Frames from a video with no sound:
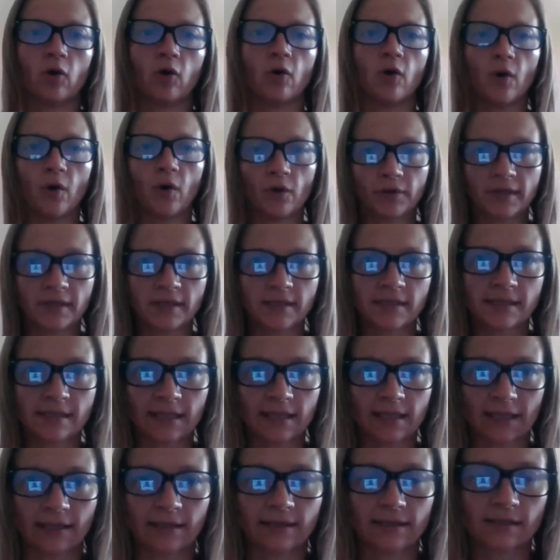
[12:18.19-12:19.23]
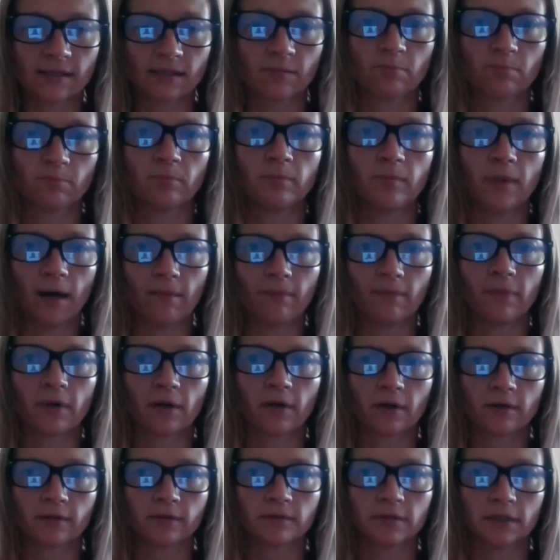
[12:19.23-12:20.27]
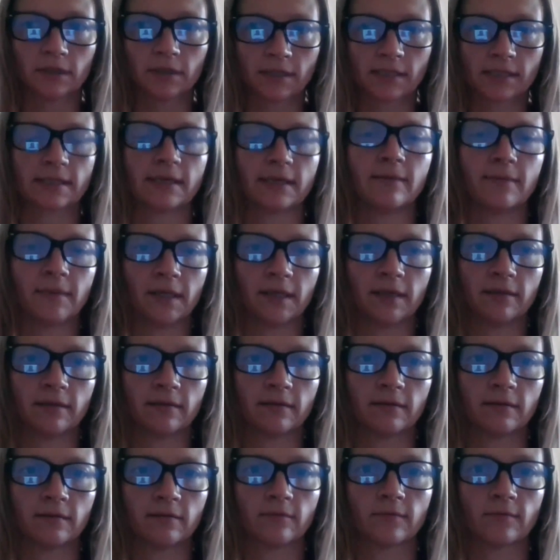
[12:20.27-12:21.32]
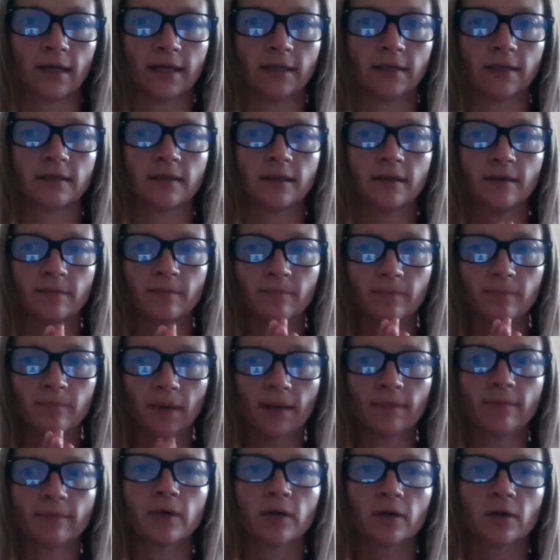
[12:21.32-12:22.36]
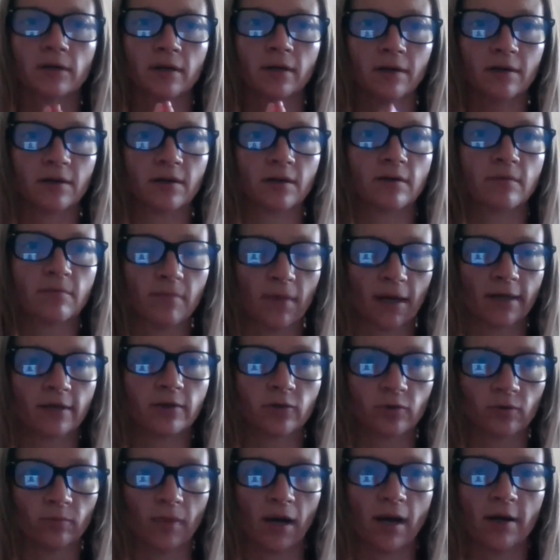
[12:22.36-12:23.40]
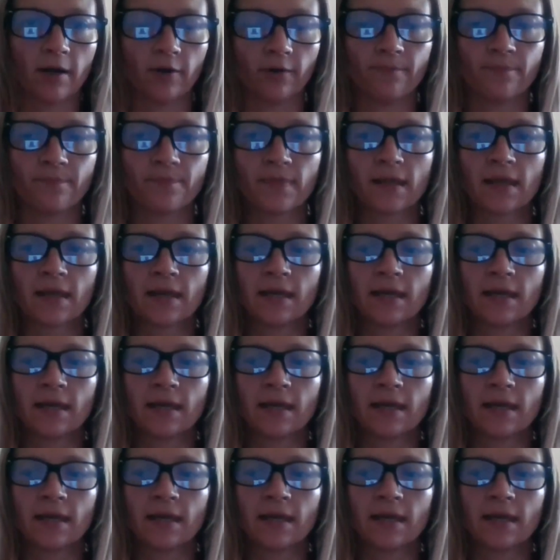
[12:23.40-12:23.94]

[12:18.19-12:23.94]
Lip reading: All these things bombard our stomach, right? They bombard our microbiome.